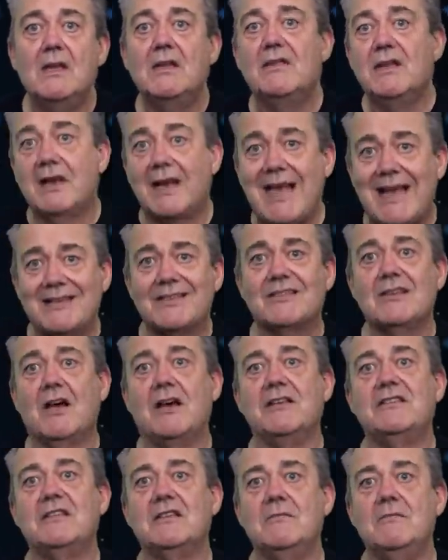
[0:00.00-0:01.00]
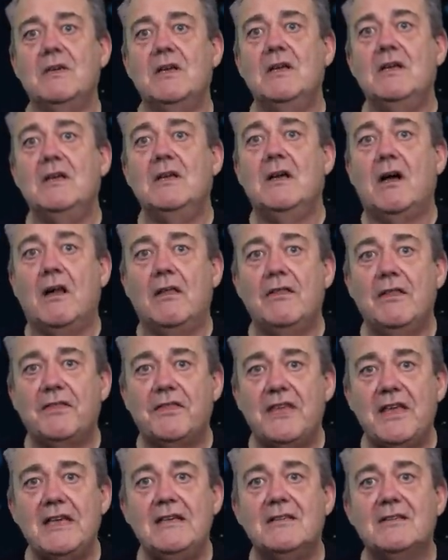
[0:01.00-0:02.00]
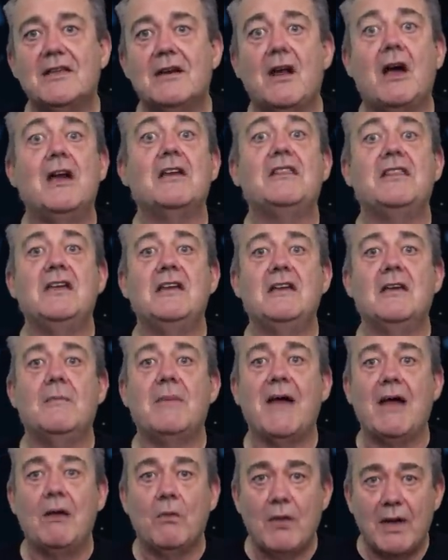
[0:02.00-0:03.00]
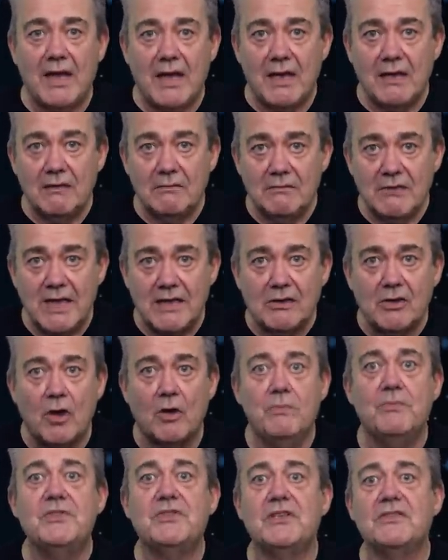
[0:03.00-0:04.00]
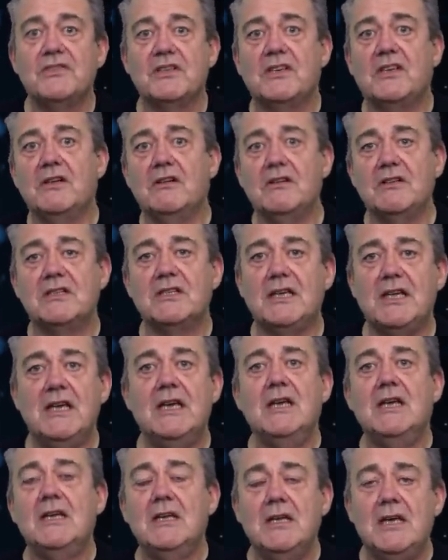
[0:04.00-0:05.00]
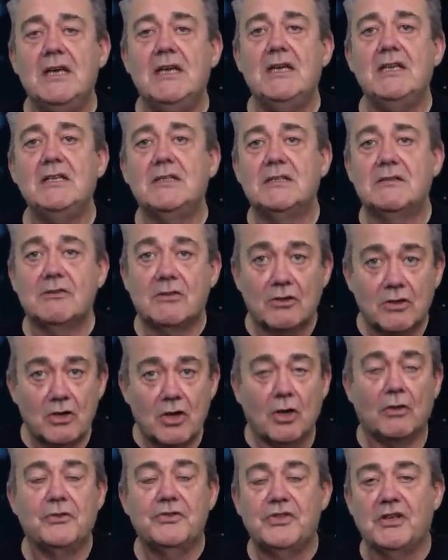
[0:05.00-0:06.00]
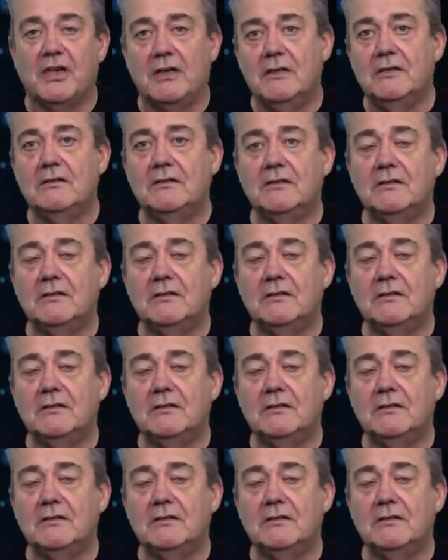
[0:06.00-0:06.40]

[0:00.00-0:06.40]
The last item on the things that I think about when it comes to security is culture.